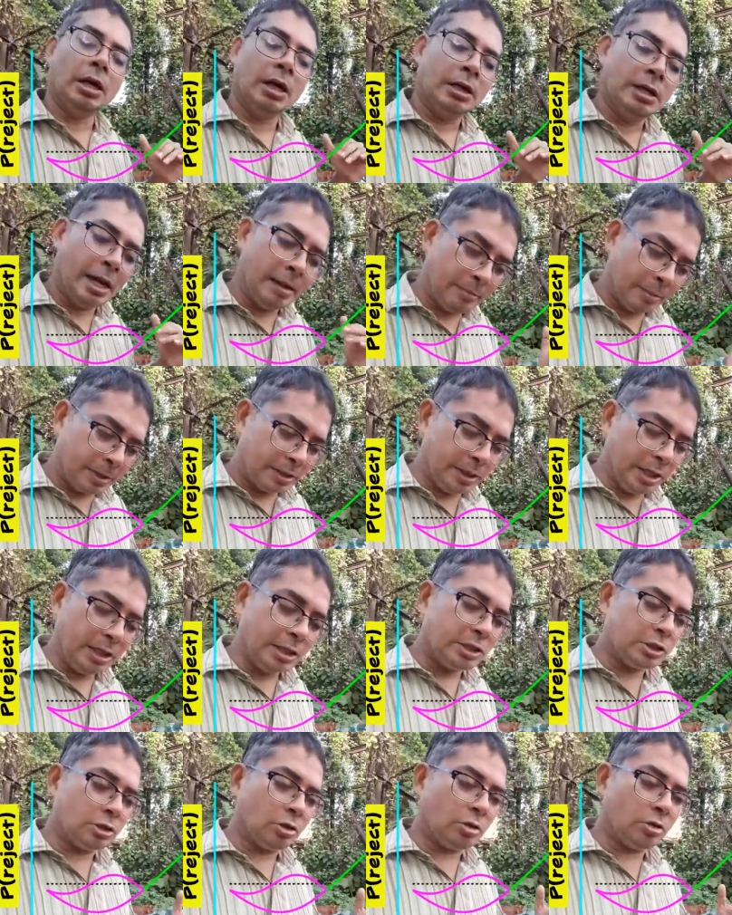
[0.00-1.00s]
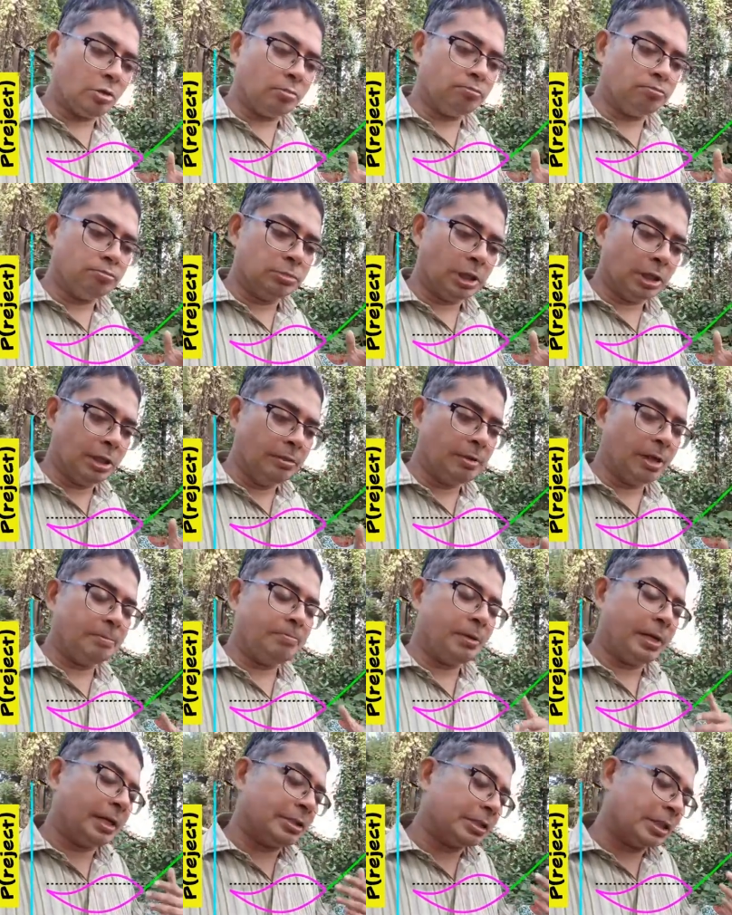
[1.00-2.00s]
remedied. So the
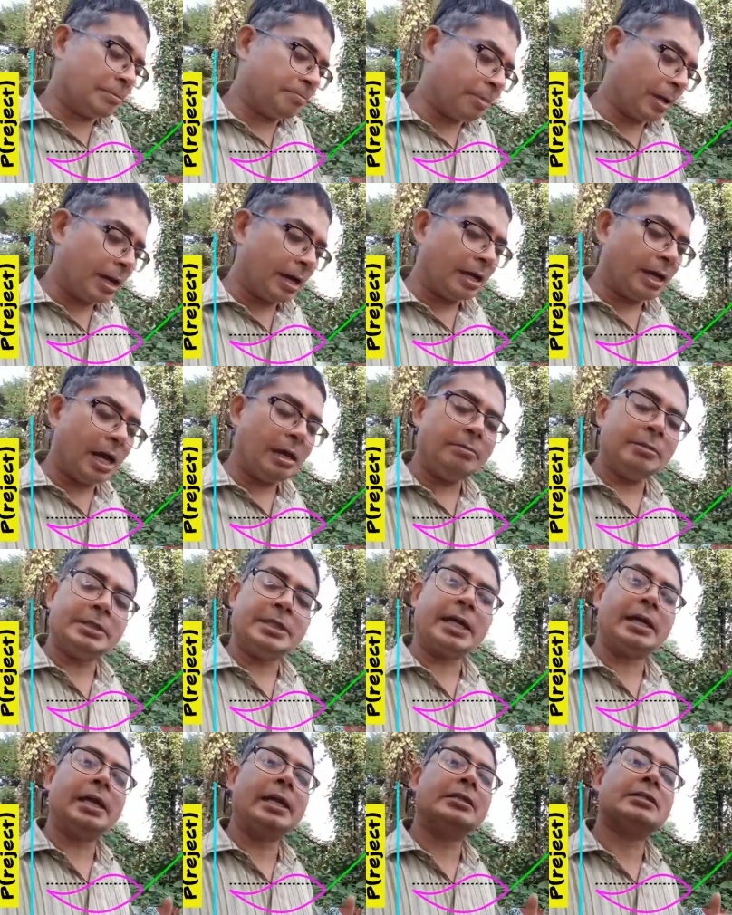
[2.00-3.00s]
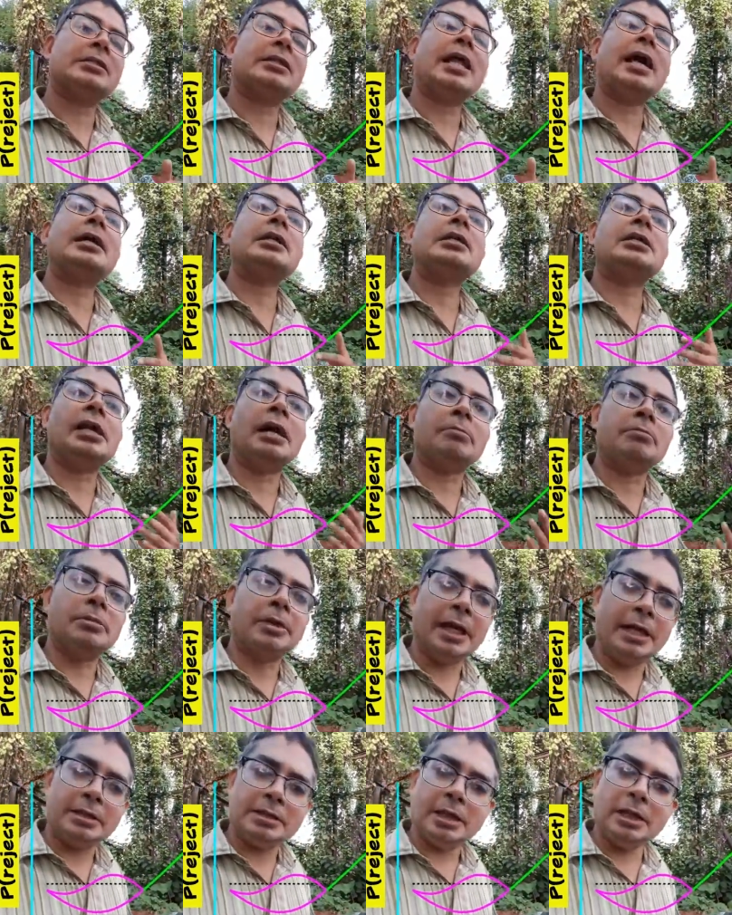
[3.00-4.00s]
Neyman Pearson paradigm is again slightly
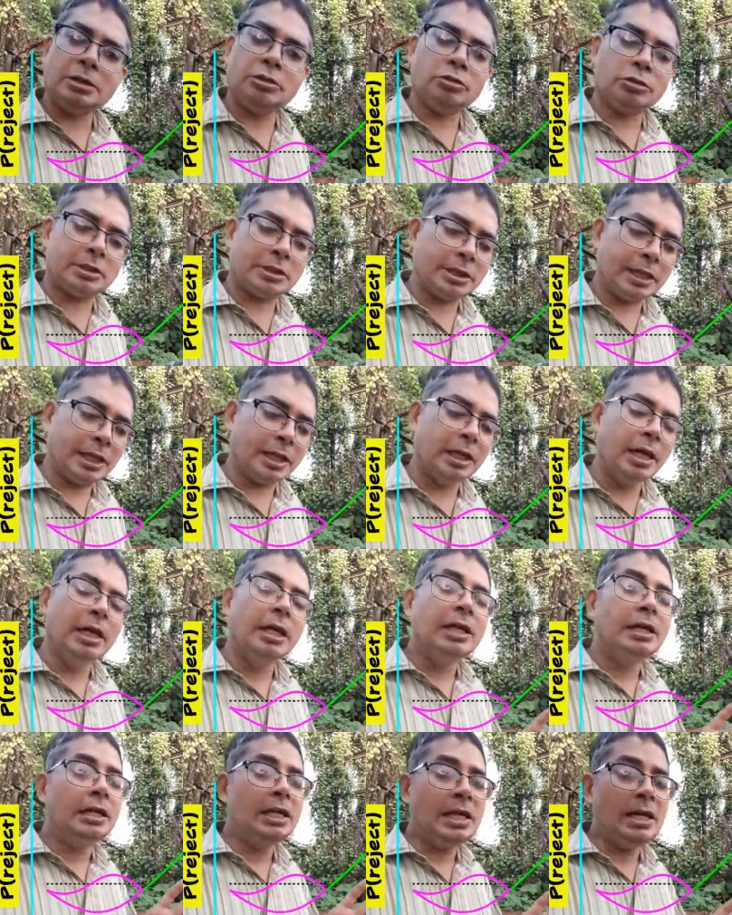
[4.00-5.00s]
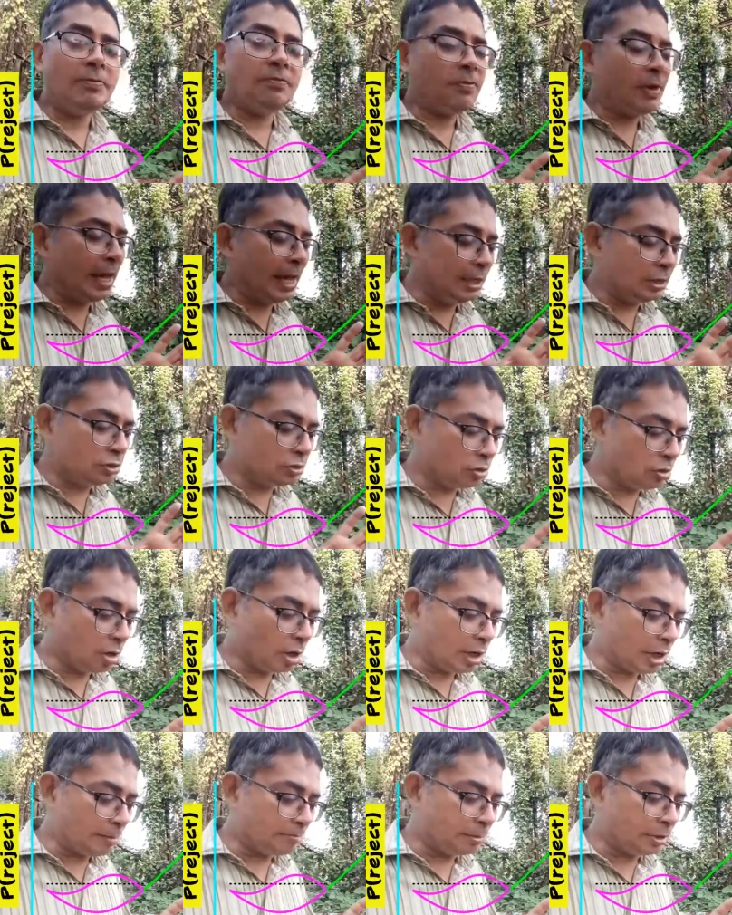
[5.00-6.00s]
updated to say if
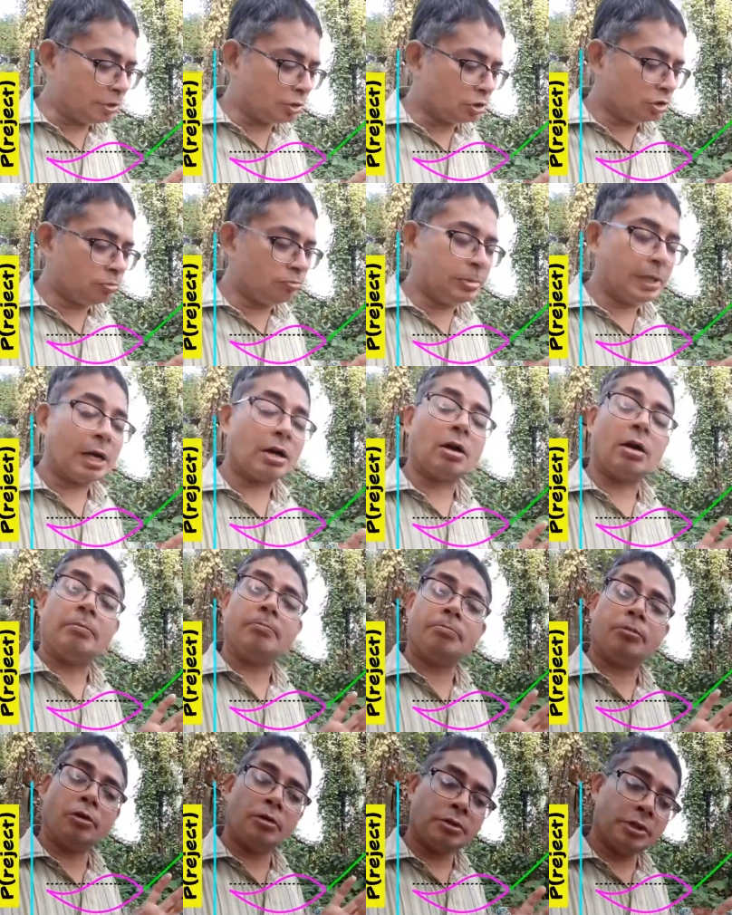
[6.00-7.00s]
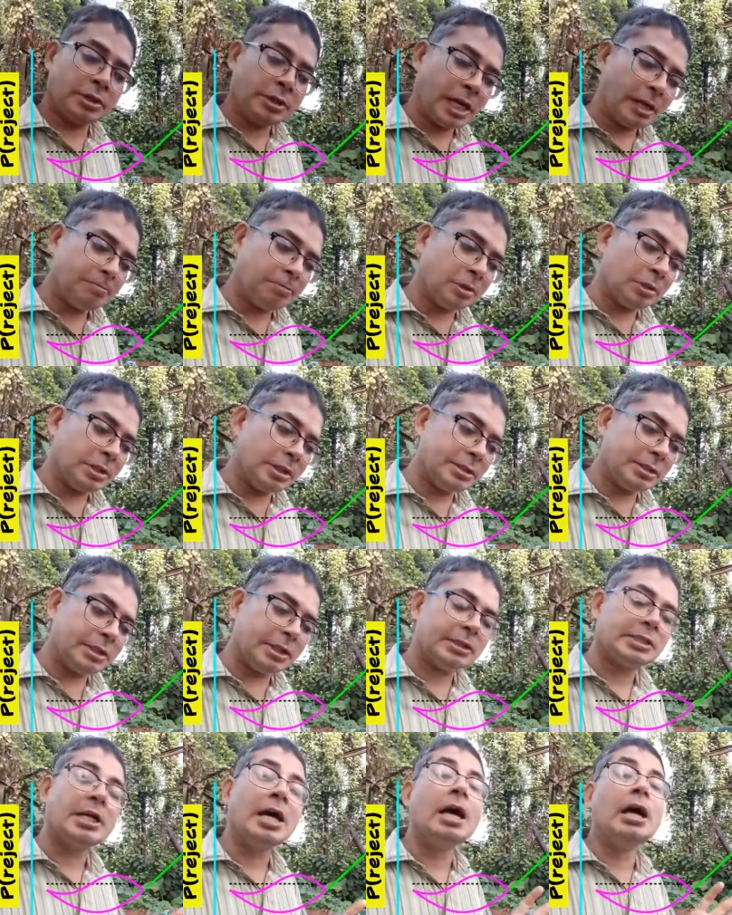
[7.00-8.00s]
H0 happens to be a composite
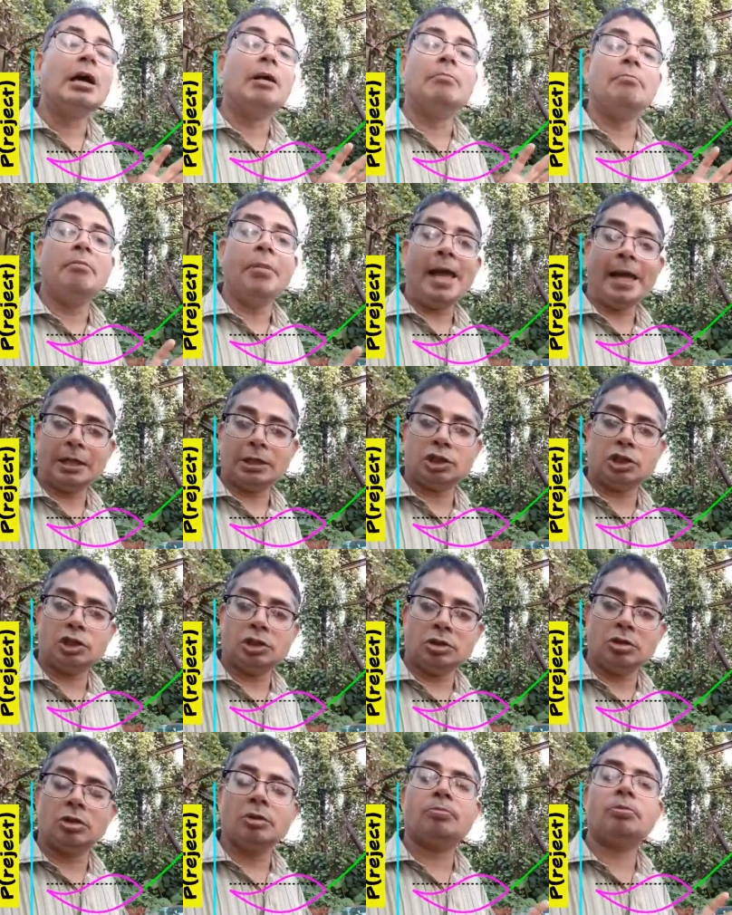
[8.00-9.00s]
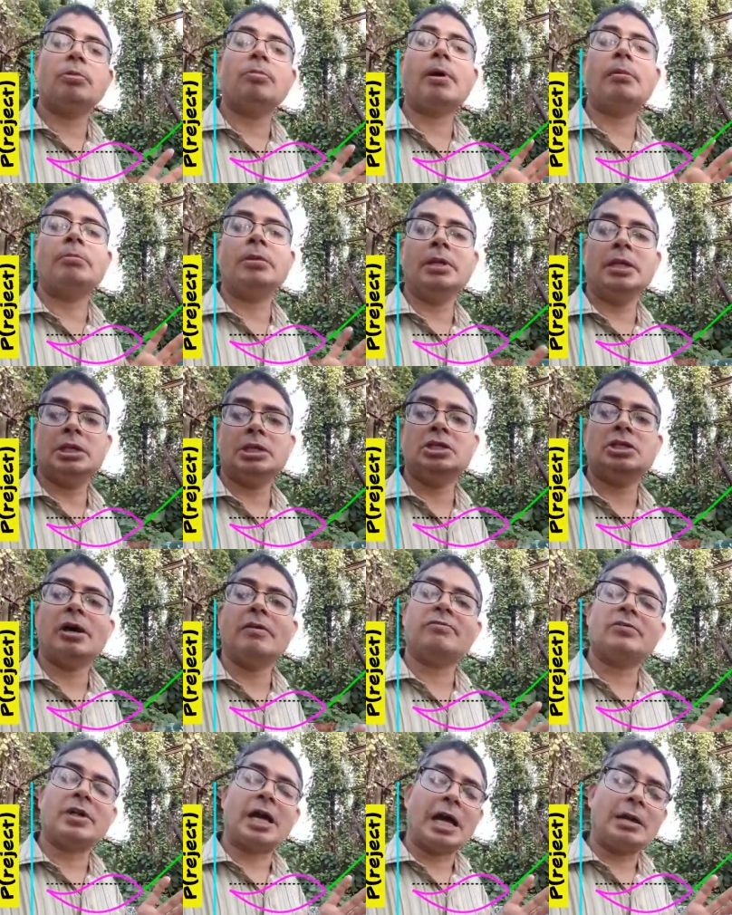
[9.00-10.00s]
hypothesis, make sure probability
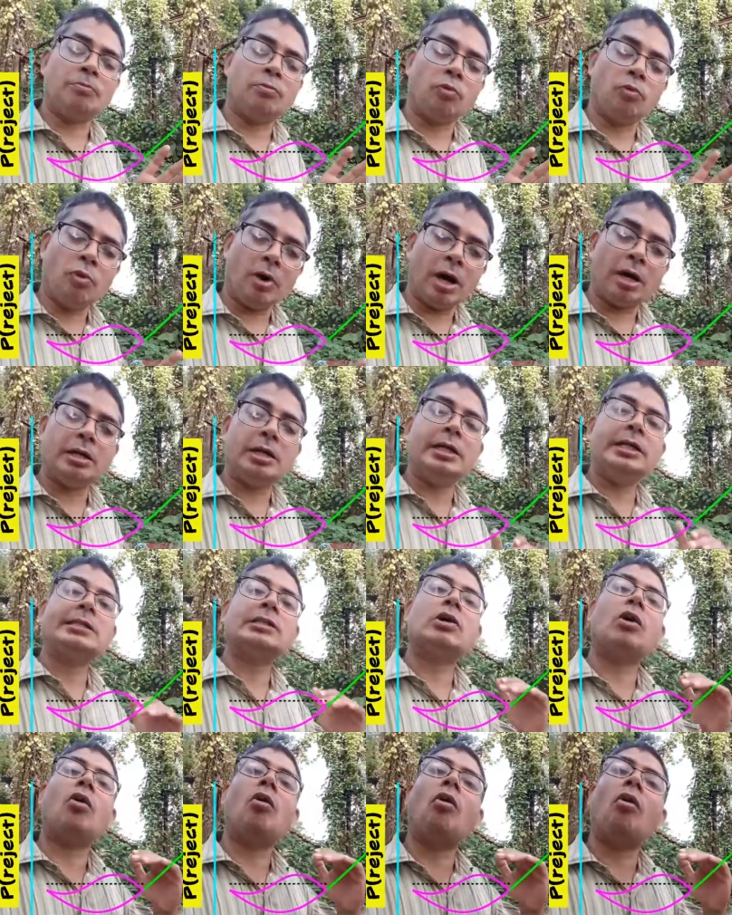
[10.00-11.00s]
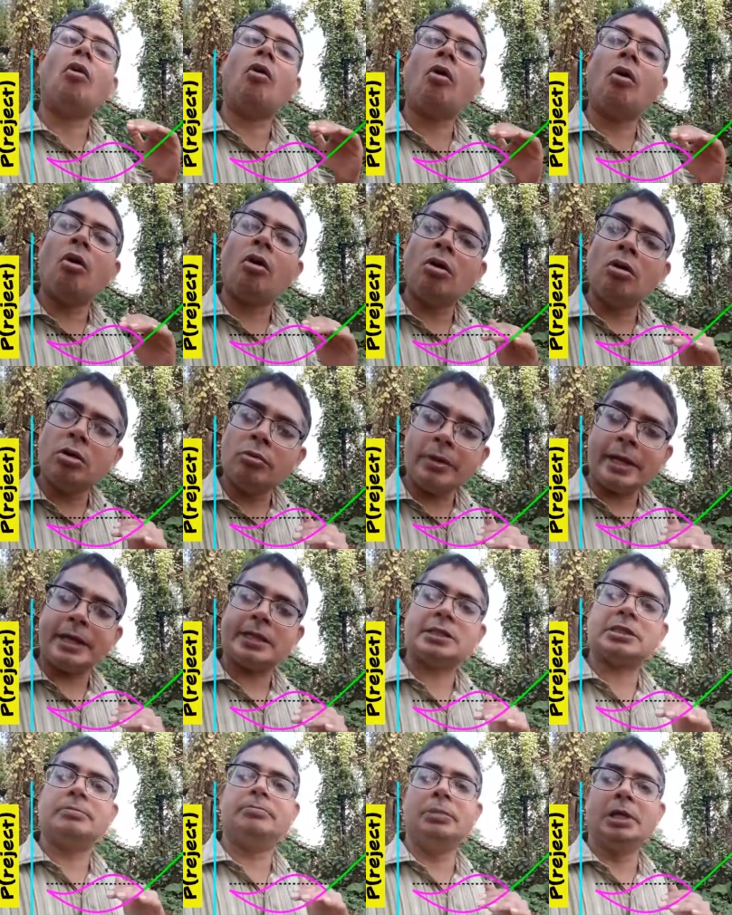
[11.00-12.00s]
of type 1 is
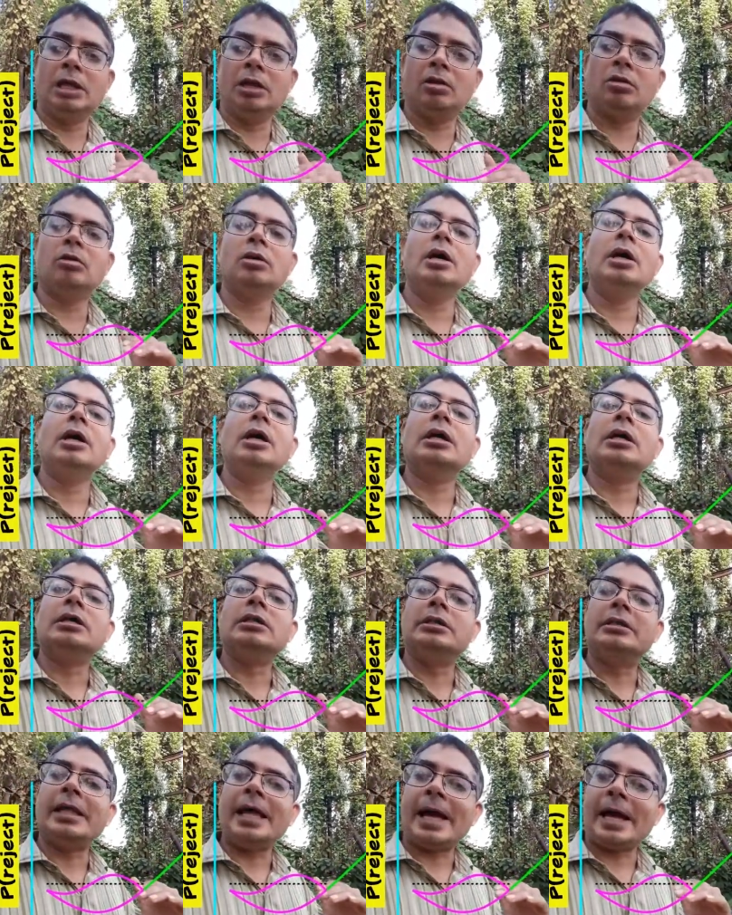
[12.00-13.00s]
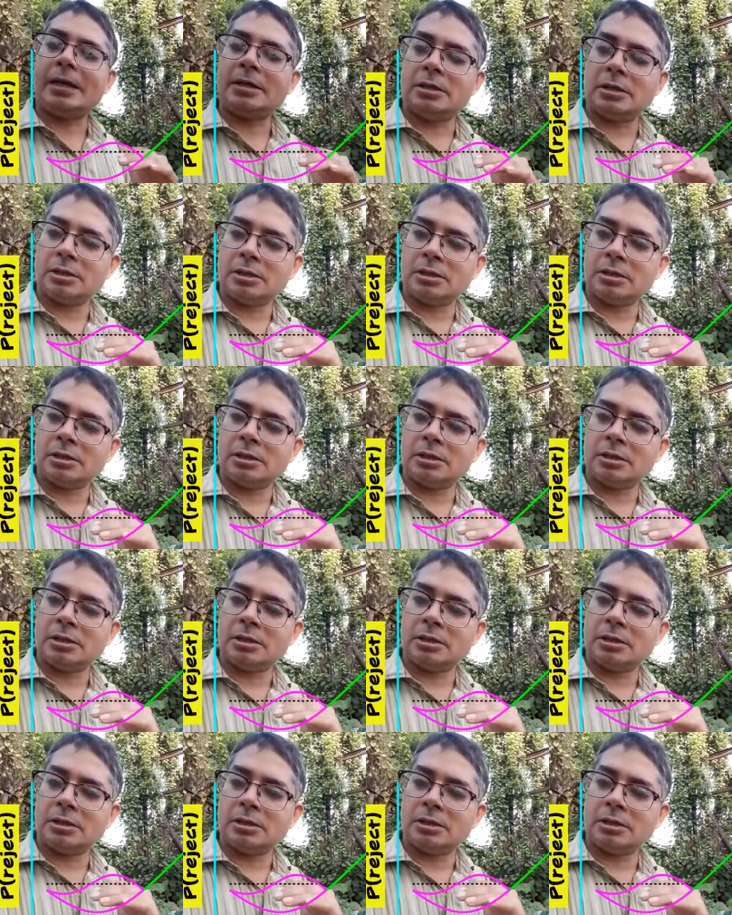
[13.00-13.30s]
always below that